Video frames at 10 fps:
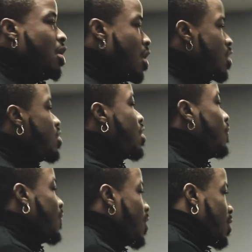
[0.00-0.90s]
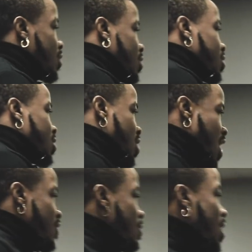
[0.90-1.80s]
Are you going to fail?
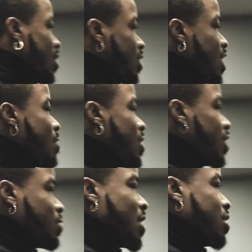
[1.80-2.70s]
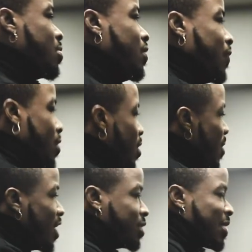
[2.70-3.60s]
Everybody looked at me expecting me to fail.
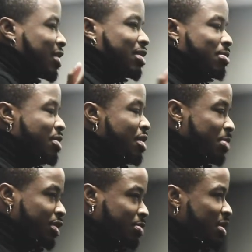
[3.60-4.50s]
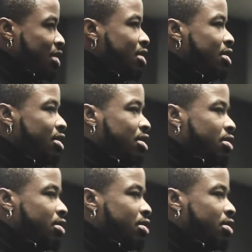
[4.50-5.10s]
Nobody expected me to be up here speaking.